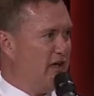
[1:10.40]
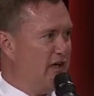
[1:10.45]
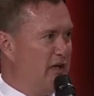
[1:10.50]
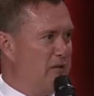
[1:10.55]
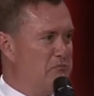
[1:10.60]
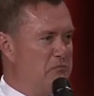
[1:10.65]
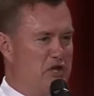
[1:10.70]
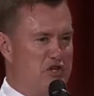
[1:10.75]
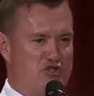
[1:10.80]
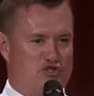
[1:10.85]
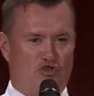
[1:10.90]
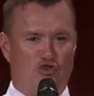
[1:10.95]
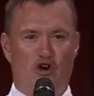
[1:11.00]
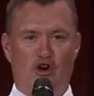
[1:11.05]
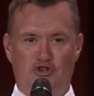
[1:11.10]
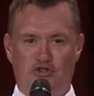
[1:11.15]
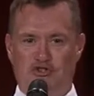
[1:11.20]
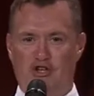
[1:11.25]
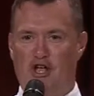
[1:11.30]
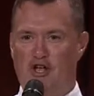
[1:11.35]
measure
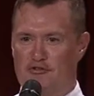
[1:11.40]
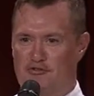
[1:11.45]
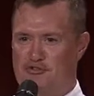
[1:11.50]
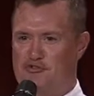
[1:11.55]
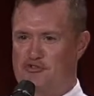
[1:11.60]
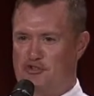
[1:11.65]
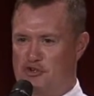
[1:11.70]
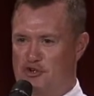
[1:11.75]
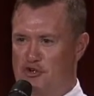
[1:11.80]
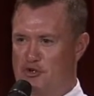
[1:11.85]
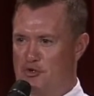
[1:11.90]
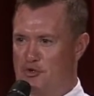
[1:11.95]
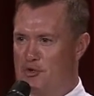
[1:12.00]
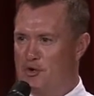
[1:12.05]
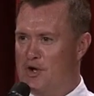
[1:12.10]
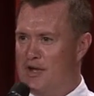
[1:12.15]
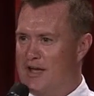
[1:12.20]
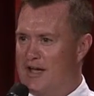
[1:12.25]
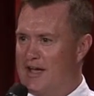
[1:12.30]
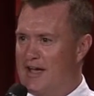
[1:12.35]
ourselves
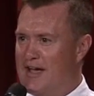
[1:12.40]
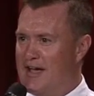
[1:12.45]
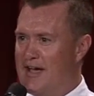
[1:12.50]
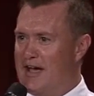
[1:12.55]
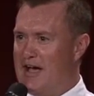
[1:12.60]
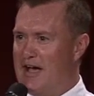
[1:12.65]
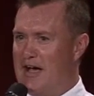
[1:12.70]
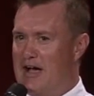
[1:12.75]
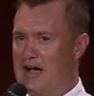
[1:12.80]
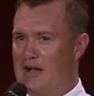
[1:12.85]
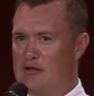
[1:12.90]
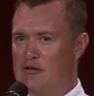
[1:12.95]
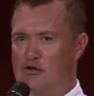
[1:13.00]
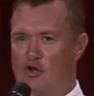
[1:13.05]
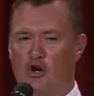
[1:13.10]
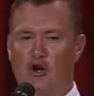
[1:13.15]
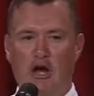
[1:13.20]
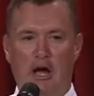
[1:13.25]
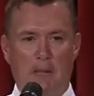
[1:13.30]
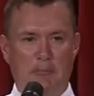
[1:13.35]
to,
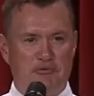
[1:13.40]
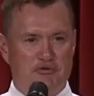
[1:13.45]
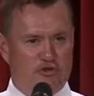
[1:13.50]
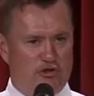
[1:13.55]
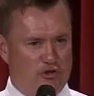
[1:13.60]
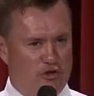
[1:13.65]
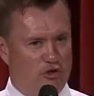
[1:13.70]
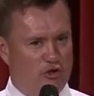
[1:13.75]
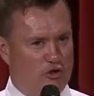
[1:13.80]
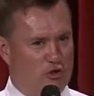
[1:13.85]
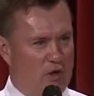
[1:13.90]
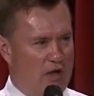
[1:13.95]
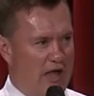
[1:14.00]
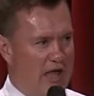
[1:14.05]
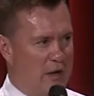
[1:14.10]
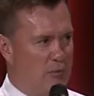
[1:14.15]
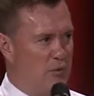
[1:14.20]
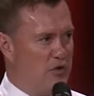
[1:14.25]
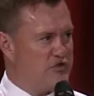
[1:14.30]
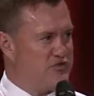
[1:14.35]
look up to,
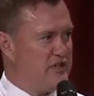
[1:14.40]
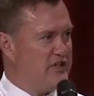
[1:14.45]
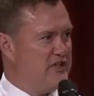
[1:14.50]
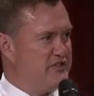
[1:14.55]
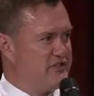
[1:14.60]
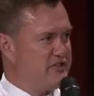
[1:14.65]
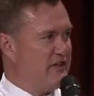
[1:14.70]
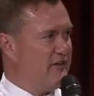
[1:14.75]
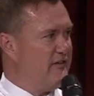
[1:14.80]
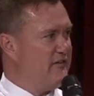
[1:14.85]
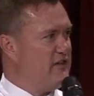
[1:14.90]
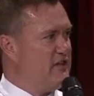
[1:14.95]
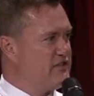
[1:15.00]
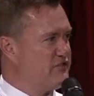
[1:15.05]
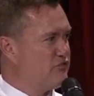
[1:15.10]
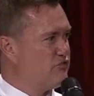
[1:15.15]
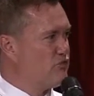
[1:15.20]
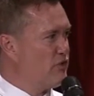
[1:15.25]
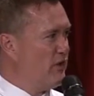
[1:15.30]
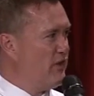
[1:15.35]
and
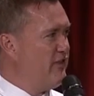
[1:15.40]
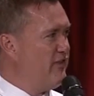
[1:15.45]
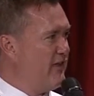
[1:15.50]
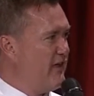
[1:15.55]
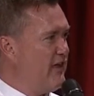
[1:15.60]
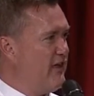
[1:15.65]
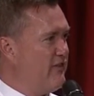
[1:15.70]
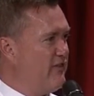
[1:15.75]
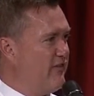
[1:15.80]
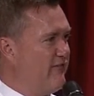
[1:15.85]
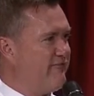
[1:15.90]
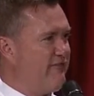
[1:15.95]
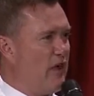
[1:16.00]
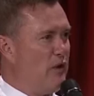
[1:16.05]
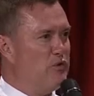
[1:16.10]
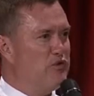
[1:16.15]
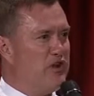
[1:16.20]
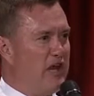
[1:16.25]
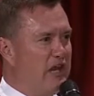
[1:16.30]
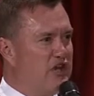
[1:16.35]
is really the
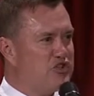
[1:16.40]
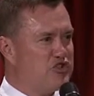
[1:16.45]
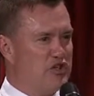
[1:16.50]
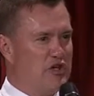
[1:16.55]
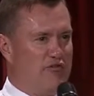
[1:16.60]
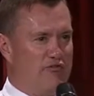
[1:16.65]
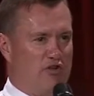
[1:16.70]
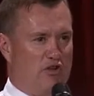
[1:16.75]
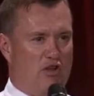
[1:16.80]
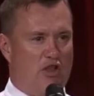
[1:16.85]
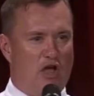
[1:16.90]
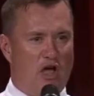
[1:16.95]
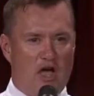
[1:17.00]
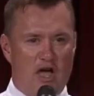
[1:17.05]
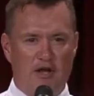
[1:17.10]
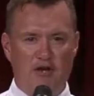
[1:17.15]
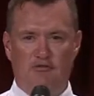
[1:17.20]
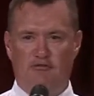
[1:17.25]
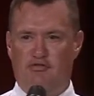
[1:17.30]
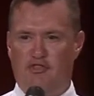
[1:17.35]
foundation of a
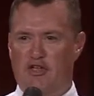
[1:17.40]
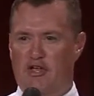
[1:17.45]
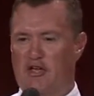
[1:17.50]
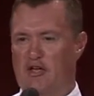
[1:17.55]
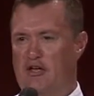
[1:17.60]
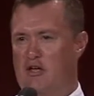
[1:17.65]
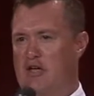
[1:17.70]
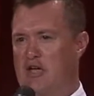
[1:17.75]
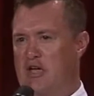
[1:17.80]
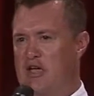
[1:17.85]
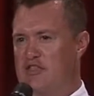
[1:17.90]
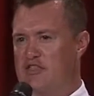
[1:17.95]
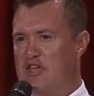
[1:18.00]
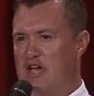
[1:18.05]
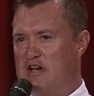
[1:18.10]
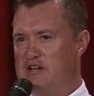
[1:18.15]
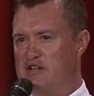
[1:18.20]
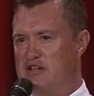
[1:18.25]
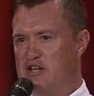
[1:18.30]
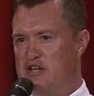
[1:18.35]
lot of the
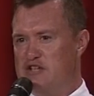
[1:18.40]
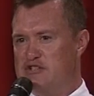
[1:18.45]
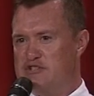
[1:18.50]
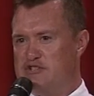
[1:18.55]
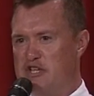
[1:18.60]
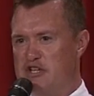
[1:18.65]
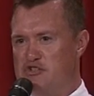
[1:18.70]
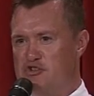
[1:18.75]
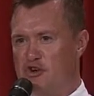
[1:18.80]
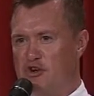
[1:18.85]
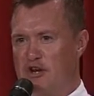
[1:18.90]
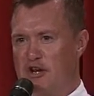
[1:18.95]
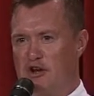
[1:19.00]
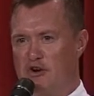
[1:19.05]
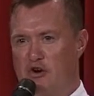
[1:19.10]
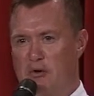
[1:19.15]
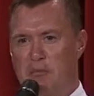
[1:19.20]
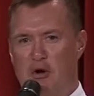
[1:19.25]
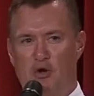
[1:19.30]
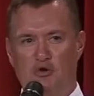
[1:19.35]
ideas that you're going to
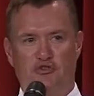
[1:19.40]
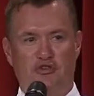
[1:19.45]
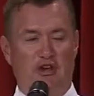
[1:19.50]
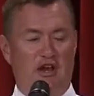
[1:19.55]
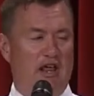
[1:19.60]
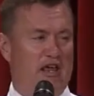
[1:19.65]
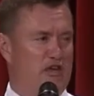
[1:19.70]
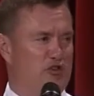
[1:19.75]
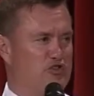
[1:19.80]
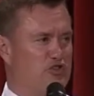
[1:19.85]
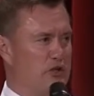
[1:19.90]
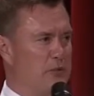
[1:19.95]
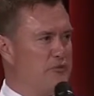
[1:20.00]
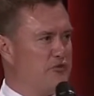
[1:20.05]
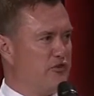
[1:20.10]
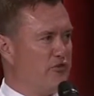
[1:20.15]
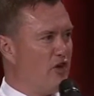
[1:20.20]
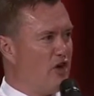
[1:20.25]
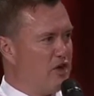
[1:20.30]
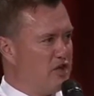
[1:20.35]
hear about today in
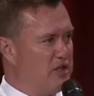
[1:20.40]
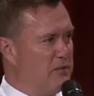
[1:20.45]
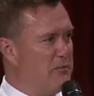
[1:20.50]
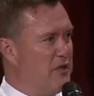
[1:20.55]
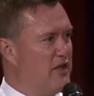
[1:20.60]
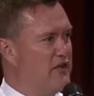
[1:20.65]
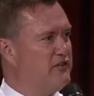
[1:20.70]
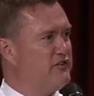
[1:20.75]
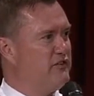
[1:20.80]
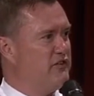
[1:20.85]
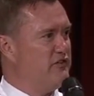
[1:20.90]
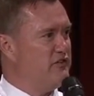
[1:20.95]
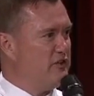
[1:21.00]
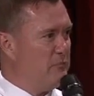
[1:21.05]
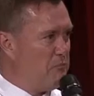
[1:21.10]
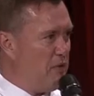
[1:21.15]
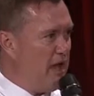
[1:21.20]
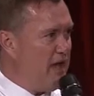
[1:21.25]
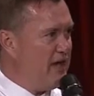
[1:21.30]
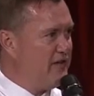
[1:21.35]
terms of argument and
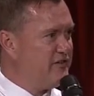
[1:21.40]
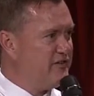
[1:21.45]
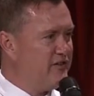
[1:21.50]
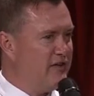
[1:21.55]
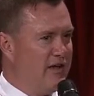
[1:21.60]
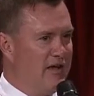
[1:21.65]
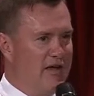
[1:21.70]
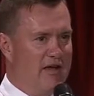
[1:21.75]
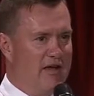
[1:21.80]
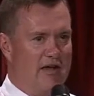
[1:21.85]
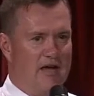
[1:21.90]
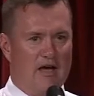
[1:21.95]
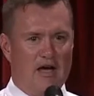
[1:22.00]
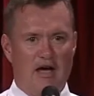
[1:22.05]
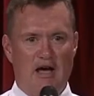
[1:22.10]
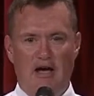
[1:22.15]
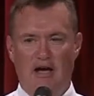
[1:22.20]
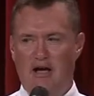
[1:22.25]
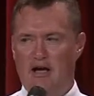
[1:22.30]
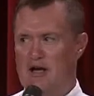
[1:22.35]
debate.
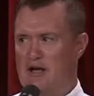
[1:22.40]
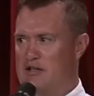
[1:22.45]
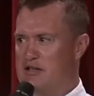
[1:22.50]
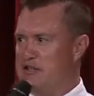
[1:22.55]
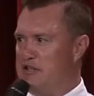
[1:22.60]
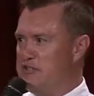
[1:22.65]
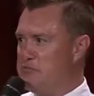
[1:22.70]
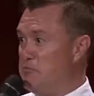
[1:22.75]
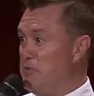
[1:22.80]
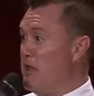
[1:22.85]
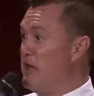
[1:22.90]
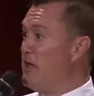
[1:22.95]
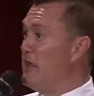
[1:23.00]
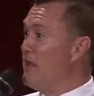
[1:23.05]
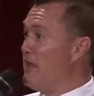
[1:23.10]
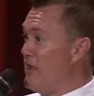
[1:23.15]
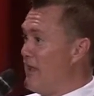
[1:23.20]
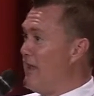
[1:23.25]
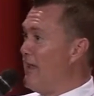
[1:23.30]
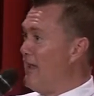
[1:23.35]
He's been
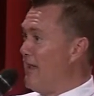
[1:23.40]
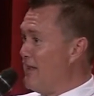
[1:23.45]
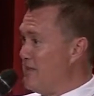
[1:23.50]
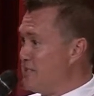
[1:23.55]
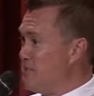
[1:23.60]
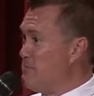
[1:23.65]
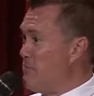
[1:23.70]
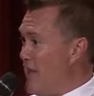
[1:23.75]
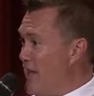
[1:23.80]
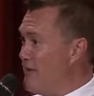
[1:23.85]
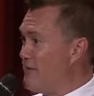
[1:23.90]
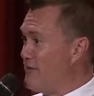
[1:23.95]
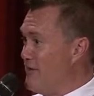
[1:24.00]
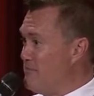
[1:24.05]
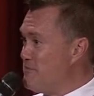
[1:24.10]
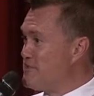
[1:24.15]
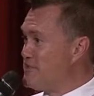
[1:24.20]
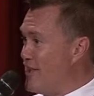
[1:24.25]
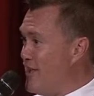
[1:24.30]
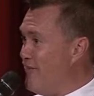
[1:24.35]
a debater
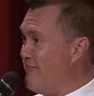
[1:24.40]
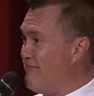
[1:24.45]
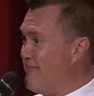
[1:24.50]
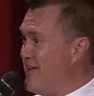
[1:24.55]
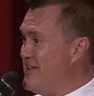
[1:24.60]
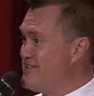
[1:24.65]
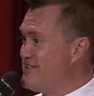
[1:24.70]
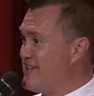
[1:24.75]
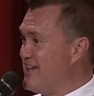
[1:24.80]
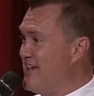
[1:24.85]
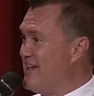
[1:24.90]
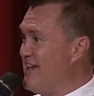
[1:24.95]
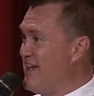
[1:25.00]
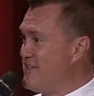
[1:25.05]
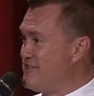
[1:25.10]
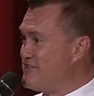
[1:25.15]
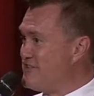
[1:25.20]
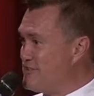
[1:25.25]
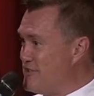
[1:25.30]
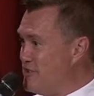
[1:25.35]
himself as
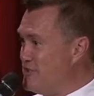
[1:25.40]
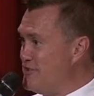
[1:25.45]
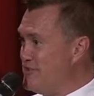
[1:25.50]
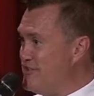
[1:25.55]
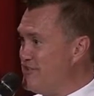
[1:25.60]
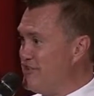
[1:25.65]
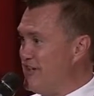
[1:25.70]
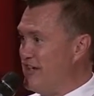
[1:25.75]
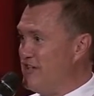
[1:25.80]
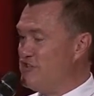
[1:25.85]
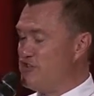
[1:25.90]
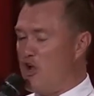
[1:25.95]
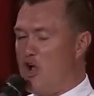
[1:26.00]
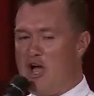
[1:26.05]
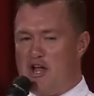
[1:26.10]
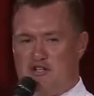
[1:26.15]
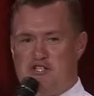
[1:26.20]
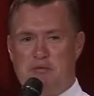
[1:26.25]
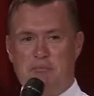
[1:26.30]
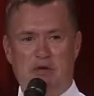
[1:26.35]
a student and
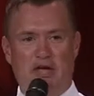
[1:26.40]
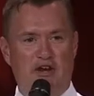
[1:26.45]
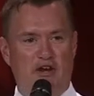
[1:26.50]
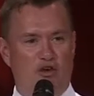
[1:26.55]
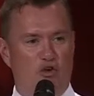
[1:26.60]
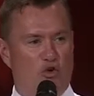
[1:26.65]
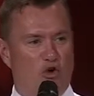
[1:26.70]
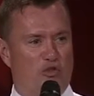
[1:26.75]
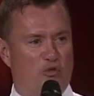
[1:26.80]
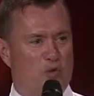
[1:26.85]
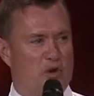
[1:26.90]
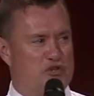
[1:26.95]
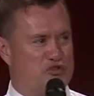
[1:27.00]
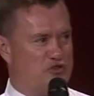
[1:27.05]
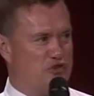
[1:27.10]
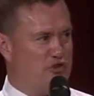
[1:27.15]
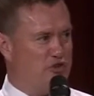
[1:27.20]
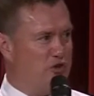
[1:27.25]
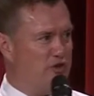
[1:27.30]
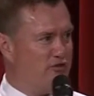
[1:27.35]
taught debate at
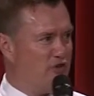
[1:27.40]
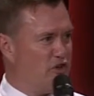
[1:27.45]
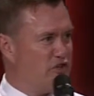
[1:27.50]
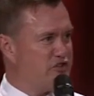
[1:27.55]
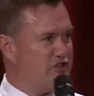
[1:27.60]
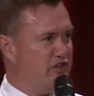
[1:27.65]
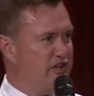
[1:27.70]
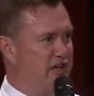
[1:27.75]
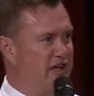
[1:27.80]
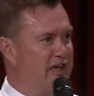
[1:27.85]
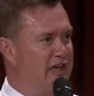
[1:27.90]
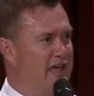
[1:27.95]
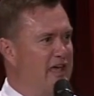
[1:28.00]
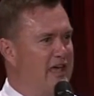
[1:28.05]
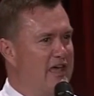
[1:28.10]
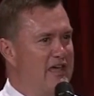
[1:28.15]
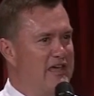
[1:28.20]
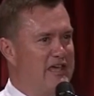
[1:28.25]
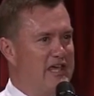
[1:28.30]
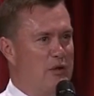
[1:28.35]
Northwestern University.
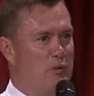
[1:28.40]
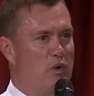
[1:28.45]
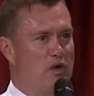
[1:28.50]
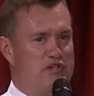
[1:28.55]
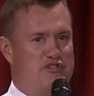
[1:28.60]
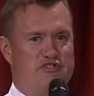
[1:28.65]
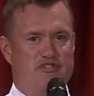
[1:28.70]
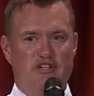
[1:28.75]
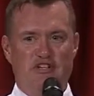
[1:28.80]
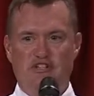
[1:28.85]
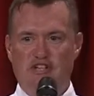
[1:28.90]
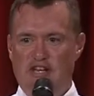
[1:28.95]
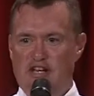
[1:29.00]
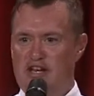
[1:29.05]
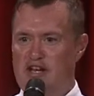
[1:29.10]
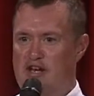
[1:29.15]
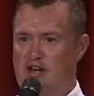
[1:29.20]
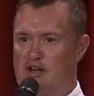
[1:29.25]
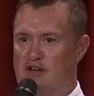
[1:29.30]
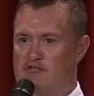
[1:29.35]
He was the
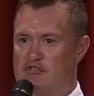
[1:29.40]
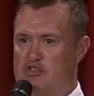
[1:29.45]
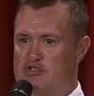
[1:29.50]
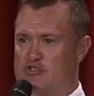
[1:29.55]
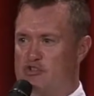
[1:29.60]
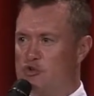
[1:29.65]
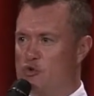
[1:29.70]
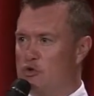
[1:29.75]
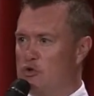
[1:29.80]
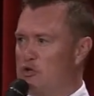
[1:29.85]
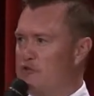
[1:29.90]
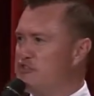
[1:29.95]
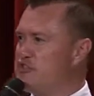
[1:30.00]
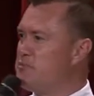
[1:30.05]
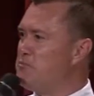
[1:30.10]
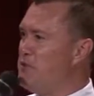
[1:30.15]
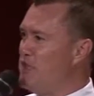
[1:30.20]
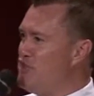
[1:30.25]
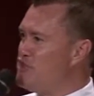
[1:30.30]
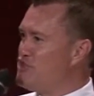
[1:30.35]
dean of the School of
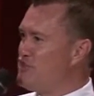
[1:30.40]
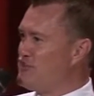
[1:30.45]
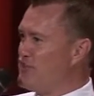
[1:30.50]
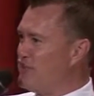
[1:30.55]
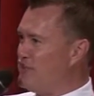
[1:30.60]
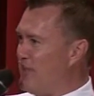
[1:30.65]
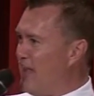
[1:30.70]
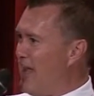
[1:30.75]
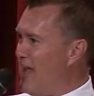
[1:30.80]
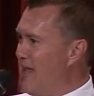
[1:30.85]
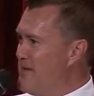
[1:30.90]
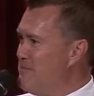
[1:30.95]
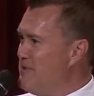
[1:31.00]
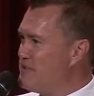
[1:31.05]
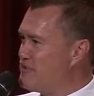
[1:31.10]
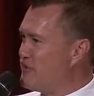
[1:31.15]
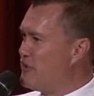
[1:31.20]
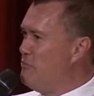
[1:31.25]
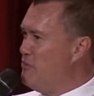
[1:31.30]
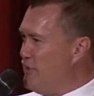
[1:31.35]
Speech at the time.
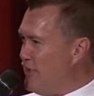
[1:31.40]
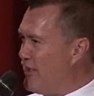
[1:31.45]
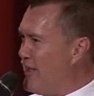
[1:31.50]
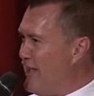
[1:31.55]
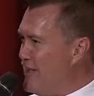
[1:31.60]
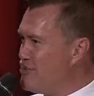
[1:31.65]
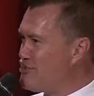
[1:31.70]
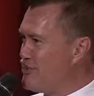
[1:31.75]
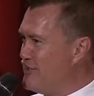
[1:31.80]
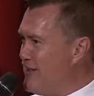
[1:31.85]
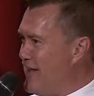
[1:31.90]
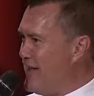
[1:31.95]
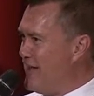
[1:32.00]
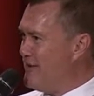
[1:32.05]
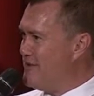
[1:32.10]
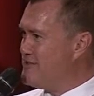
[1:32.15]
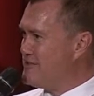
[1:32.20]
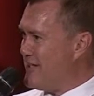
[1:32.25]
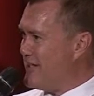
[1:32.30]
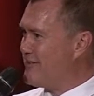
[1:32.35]
It's communication
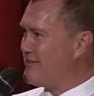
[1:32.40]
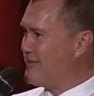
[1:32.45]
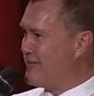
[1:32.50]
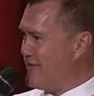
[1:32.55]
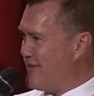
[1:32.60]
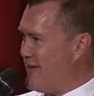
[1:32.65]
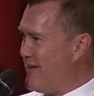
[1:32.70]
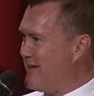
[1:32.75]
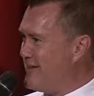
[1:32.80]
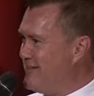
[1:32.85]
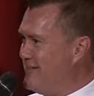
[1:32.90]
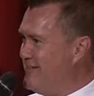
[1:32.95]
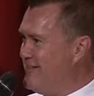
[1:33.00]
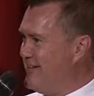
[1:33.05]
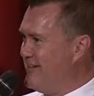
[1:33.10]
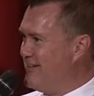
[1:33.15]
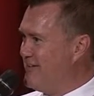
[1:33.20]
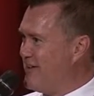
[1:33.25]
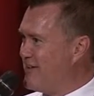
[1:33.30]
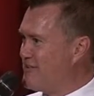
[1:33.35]
now. Is that correct,
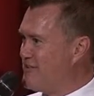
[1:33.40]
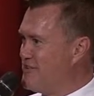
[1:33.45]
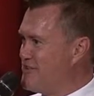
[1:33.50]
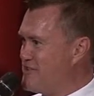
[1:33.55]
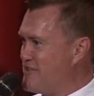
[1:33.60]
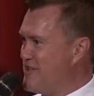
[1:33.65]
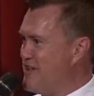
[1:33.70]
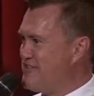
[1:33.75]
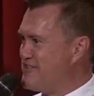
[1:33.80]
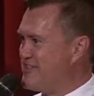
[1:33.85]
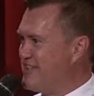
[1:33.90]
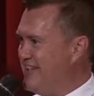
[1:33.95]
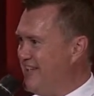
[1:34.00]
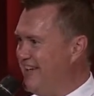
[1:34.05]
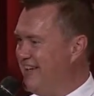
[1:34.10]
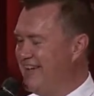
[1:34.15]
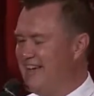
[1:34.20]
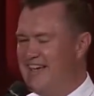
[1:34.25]
Dr. Zarefsky,